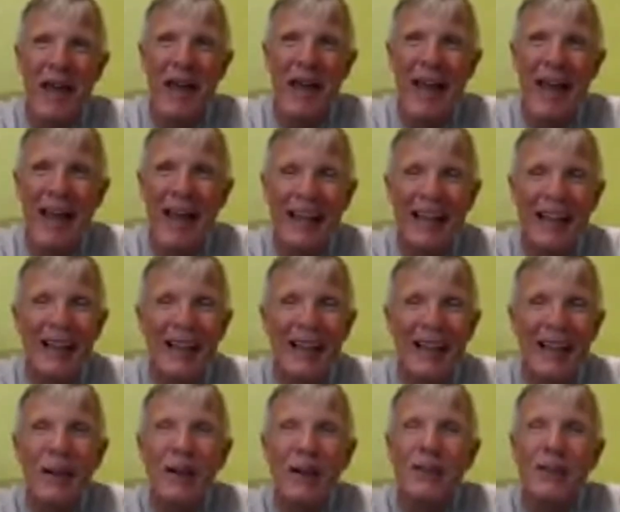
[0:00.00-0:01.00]
Do
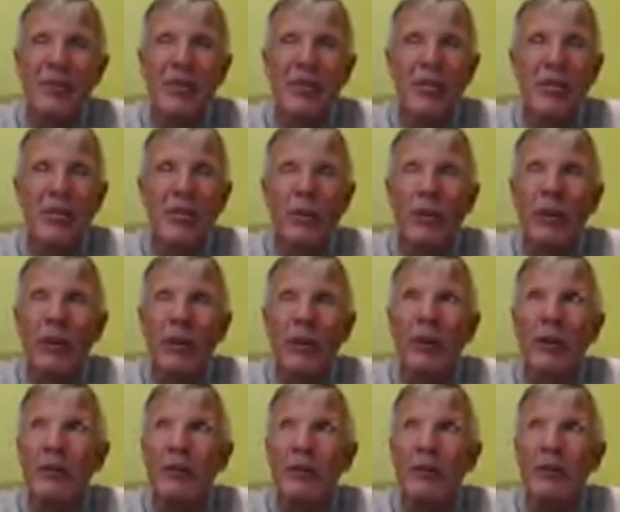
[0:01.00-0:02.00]
you not have? You must
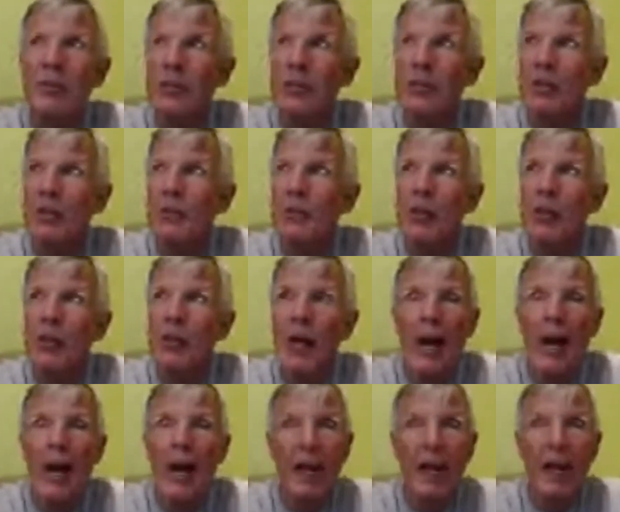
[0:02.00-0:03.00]
not have as extensive a
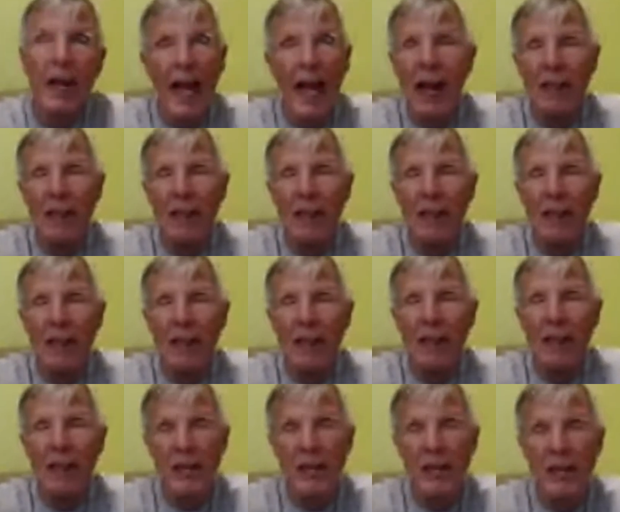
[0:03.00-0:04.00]
parasite issues,
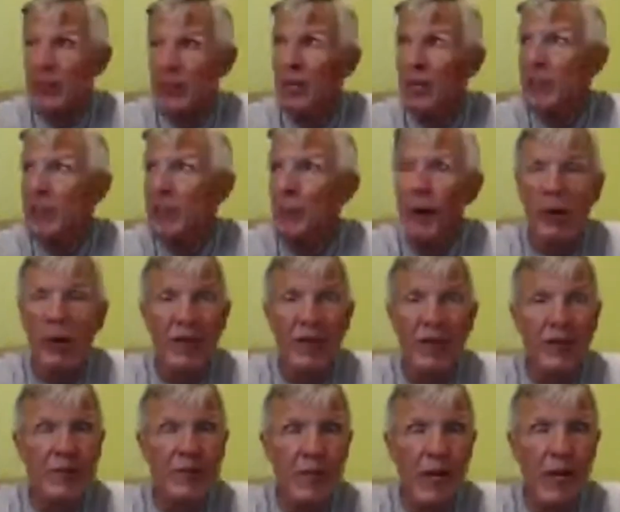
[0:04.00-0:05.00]
or you're not bringing
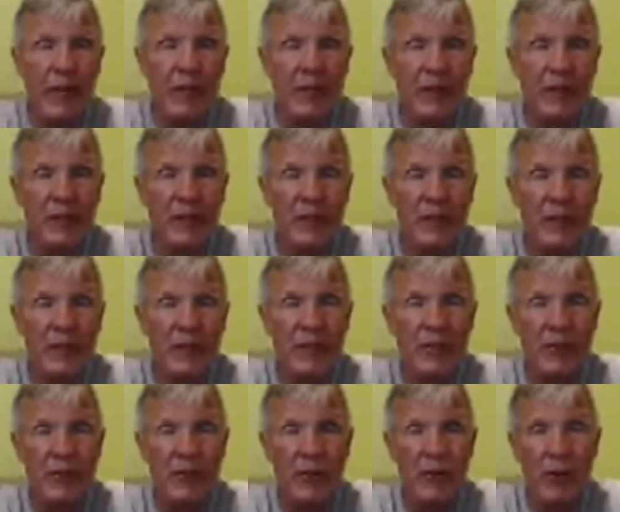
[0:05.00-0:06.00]
animals in from places
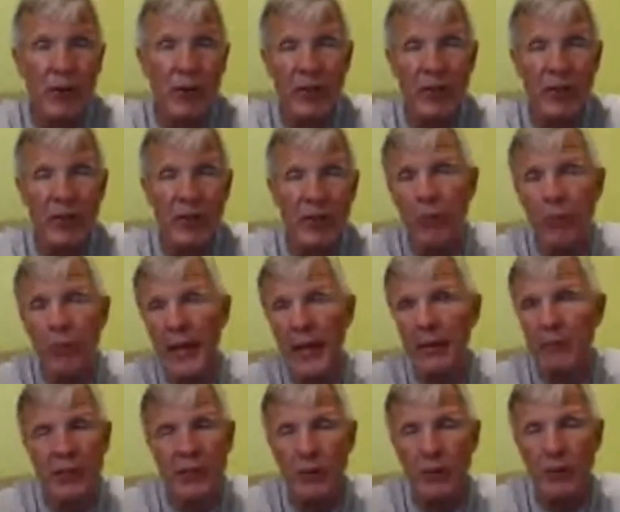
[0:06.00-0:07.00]
where parasites are
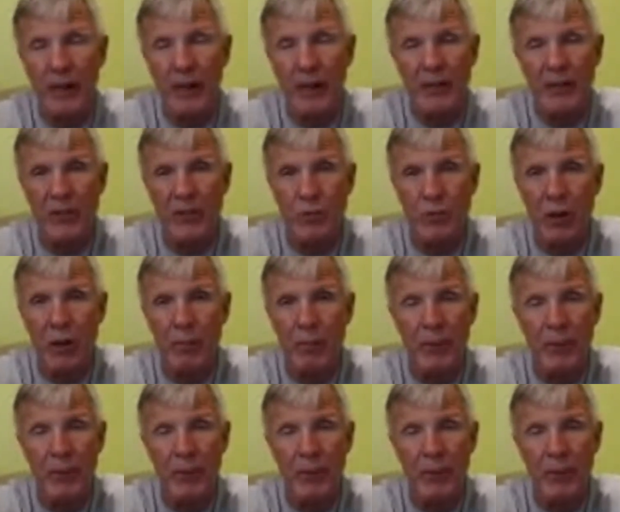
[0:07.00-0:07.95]
greater, like we do with